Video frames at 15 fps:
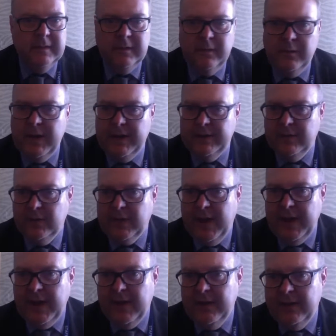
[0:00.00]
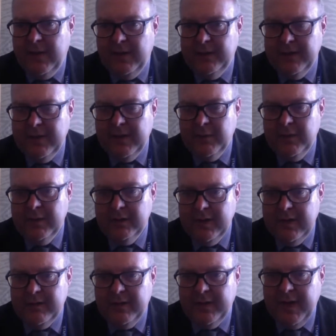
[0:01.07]
Right, okay, I think I'm going to
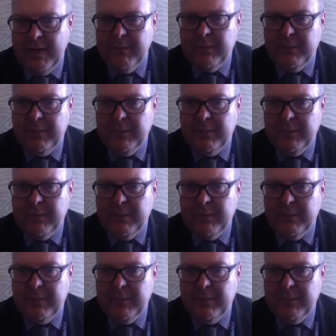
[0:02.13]
leave it there.